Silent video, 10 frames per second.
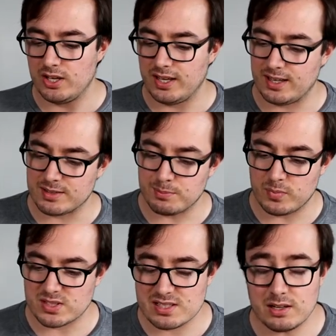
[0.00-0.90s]
It's
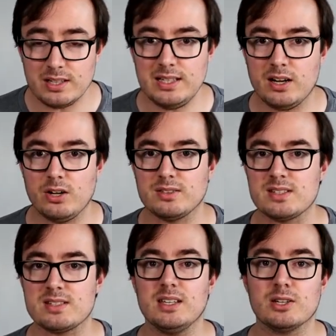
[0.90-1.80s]
slightly hard to
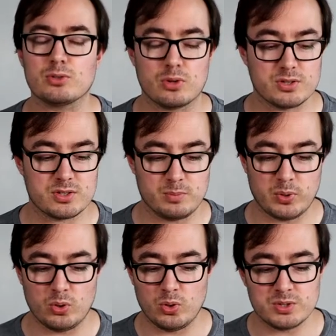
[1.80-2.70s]
see across the
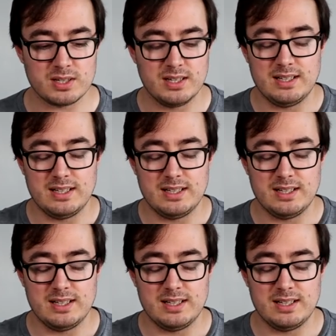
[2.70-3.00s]
board.